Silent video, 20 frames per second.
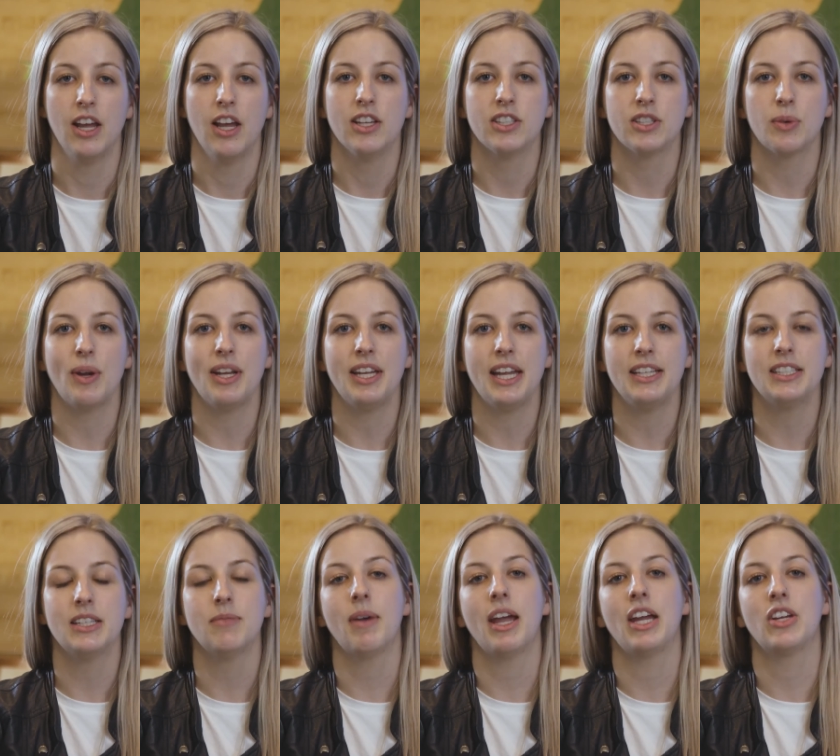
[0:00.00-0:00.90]
So we need
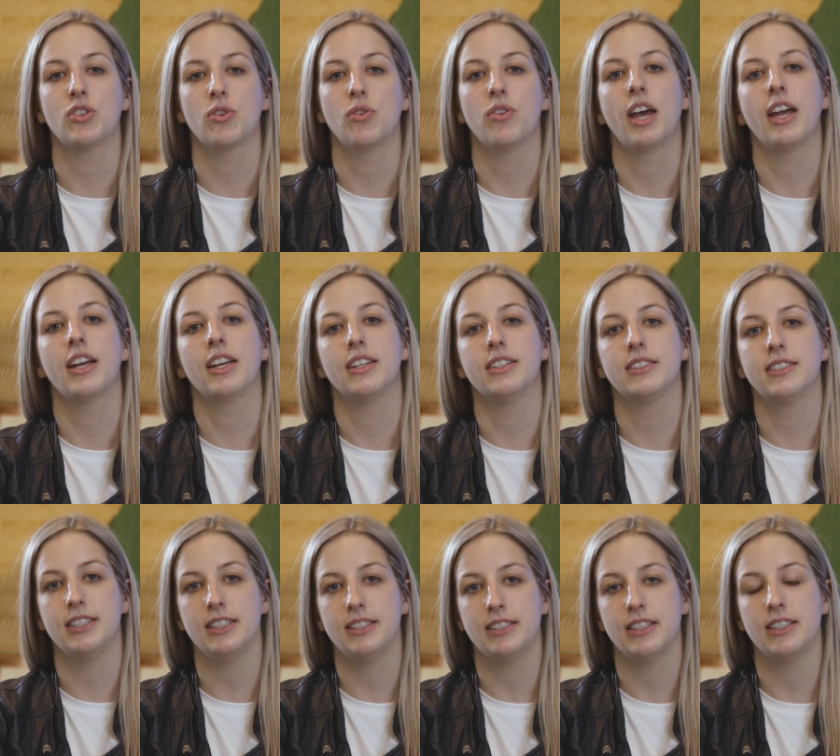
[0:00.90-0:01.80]
to make sure that
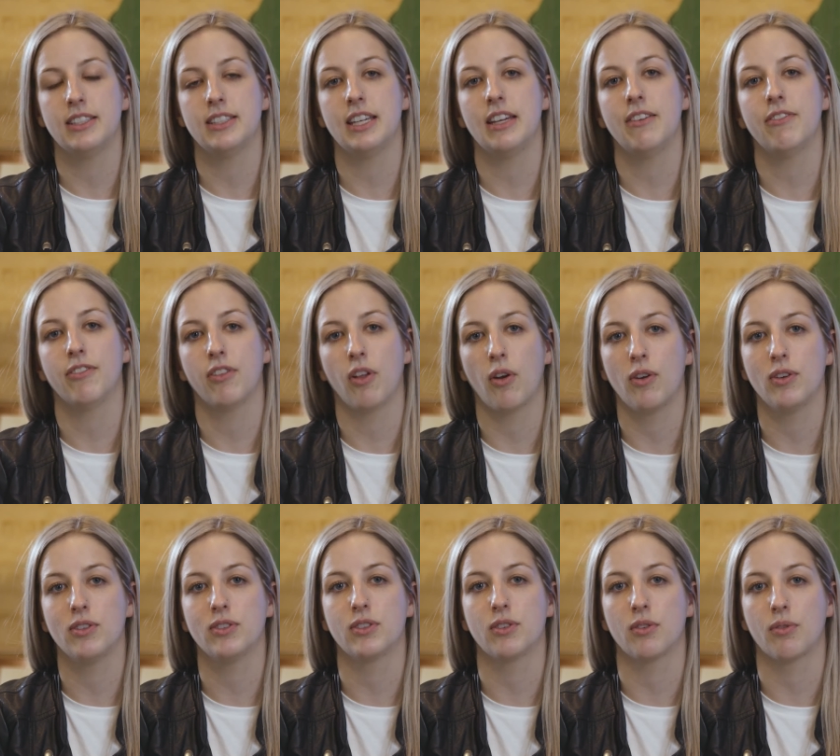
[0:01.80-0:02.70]
consistency
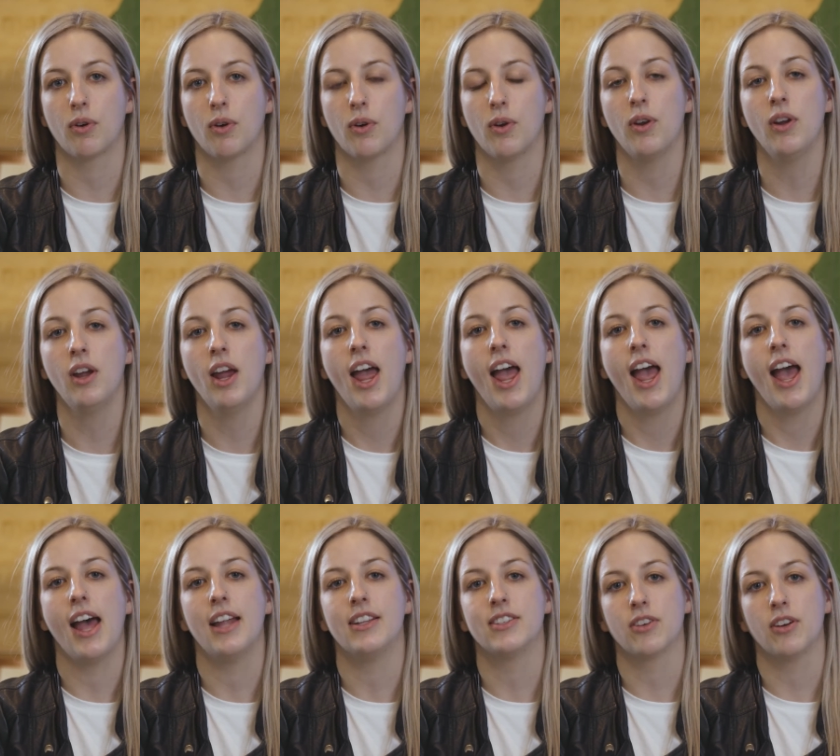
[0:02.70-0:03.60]
flows through
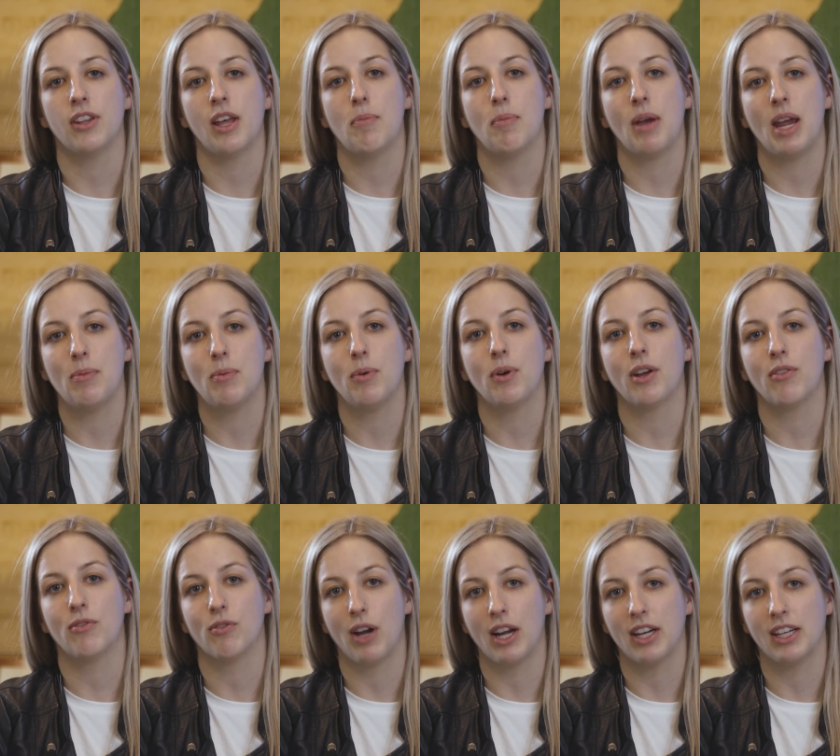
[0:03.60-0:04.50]
and so that people
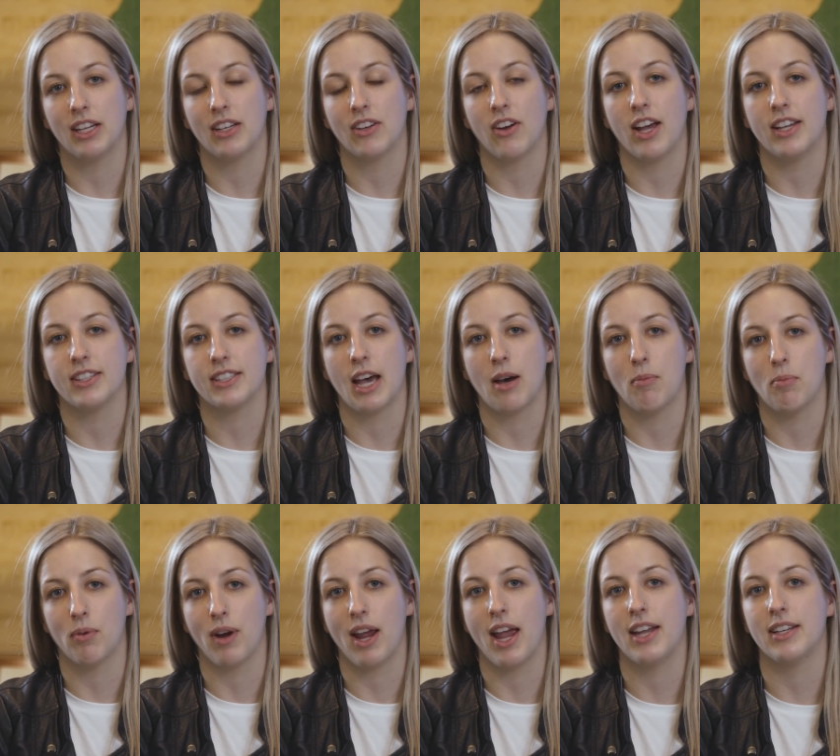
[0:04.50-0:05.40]
can recognize our
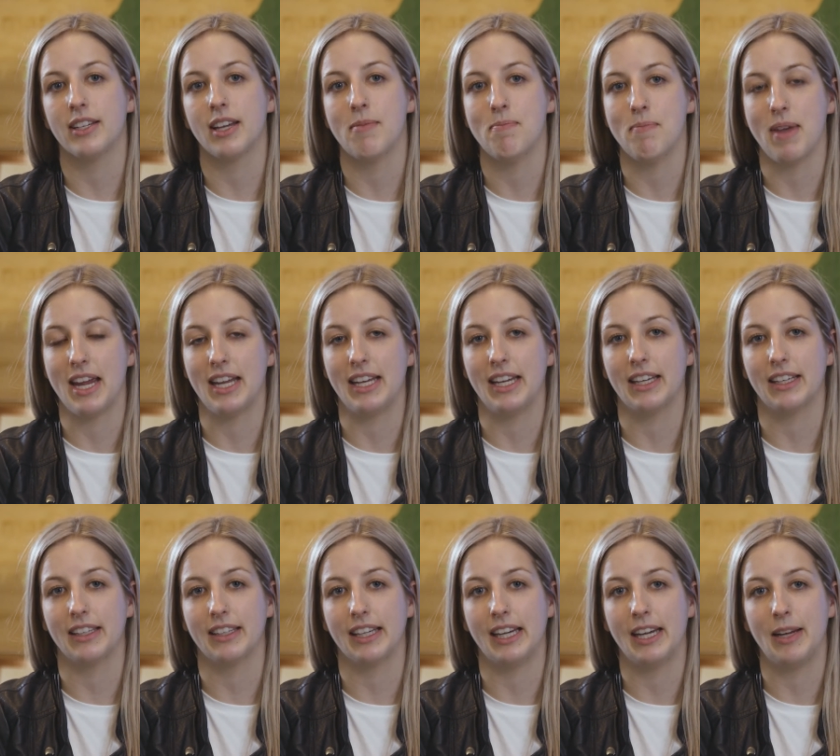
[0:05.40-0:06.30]
brand
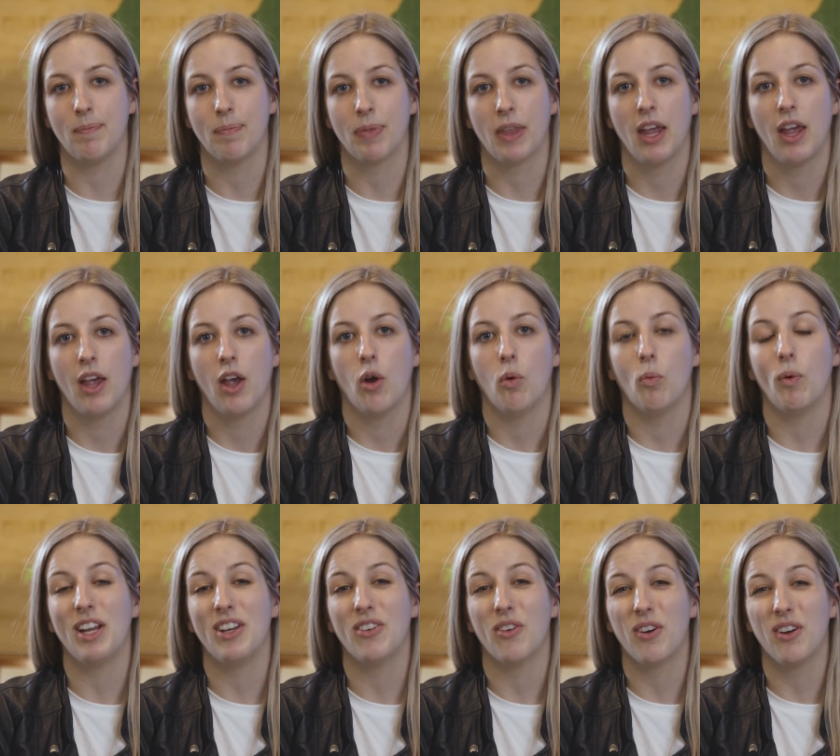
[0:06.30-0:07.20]
immediately.
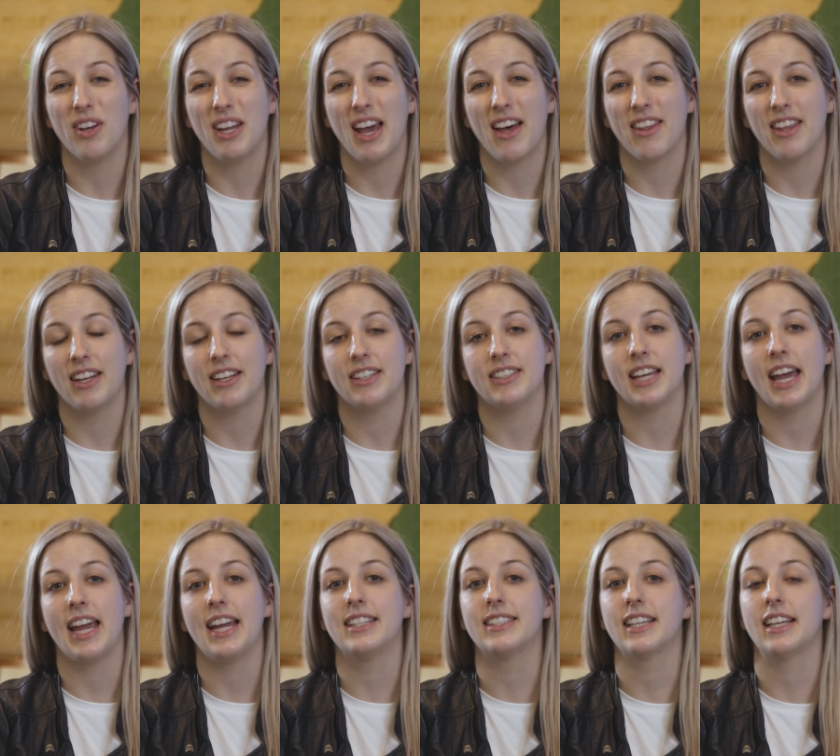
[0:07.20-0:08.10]
We know now that it
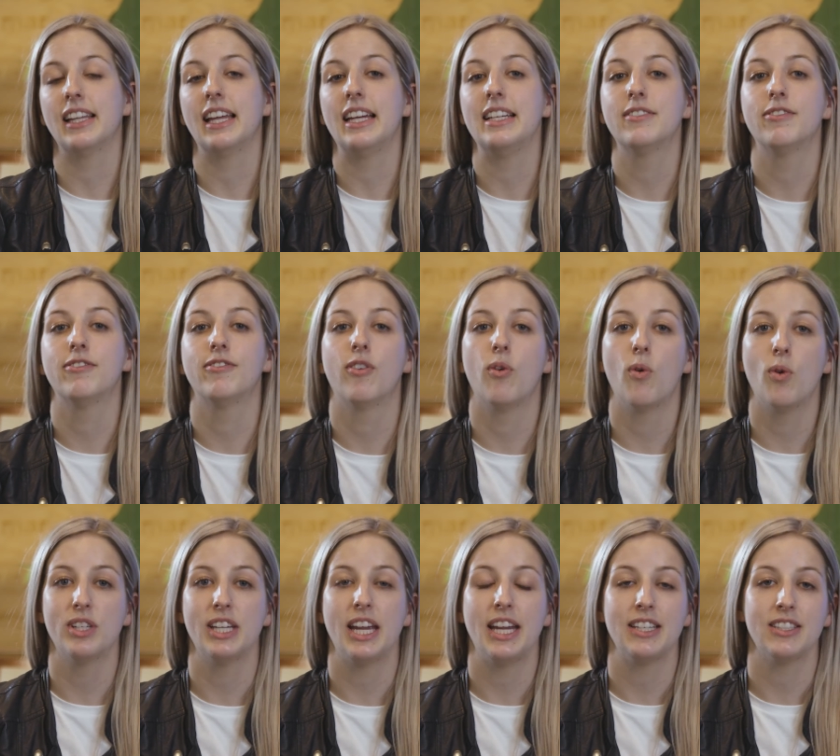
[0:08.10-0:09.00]
takes at least
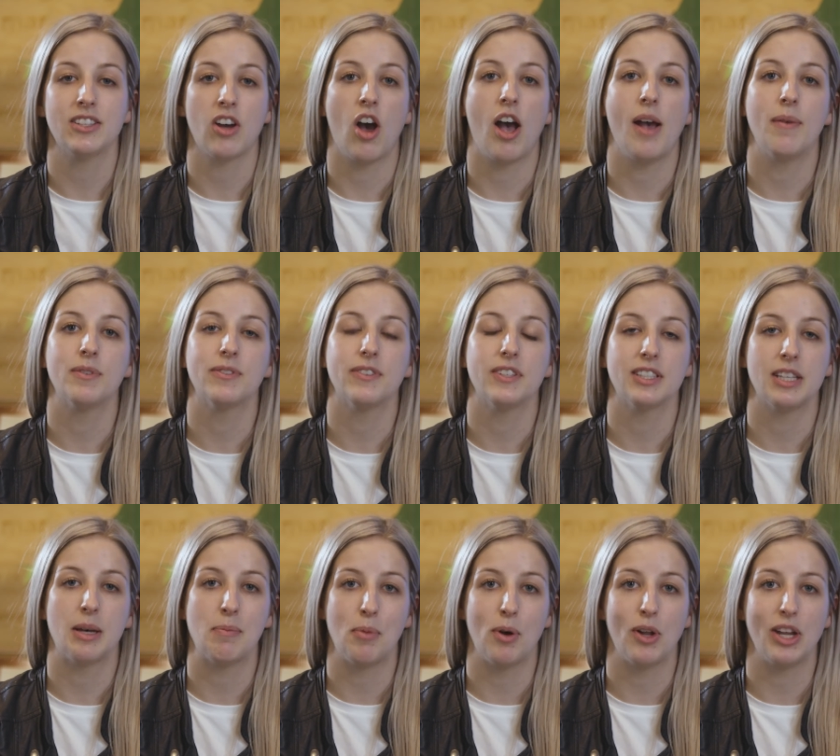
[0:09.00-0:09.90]
14 times for
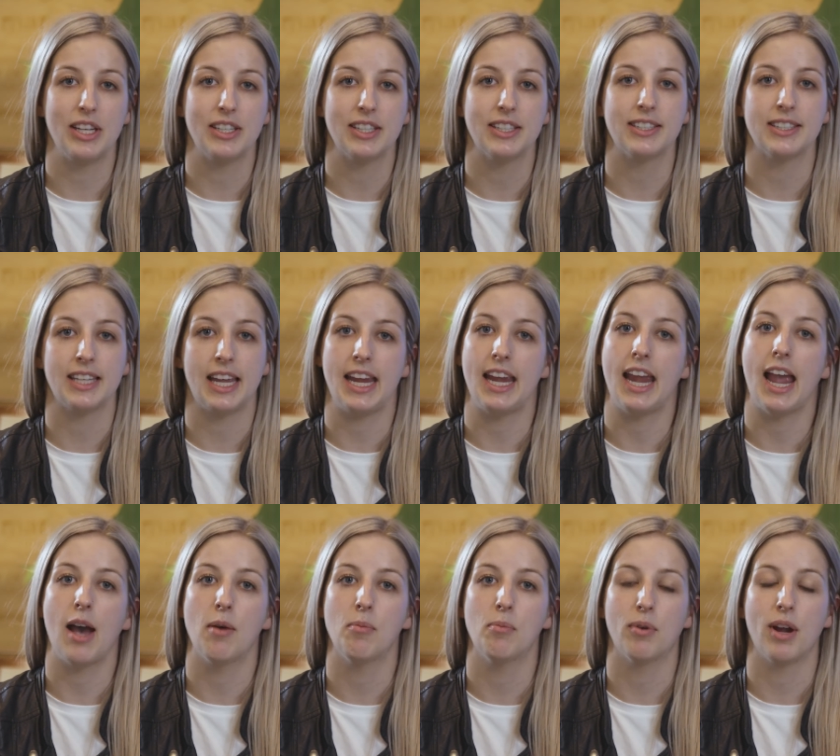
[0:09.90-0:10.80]
somebody to see
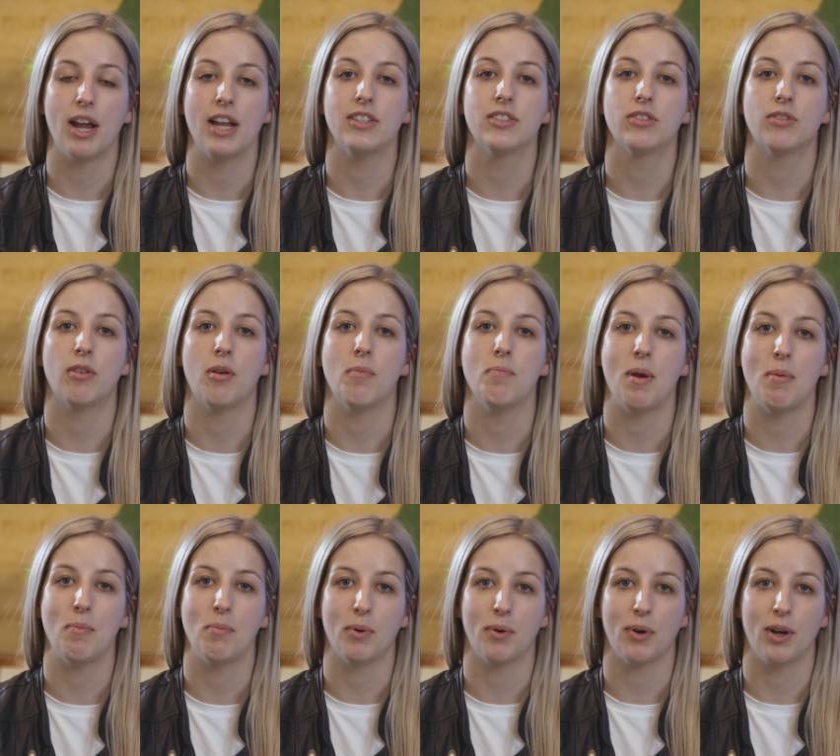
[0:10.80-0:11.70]
our brand to
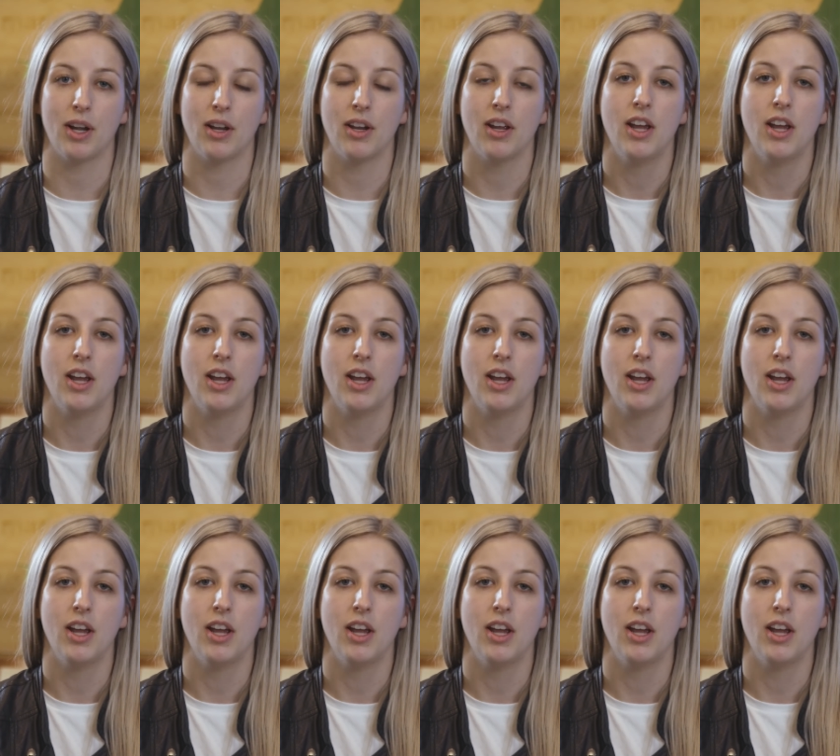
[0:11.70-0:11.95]
remember it.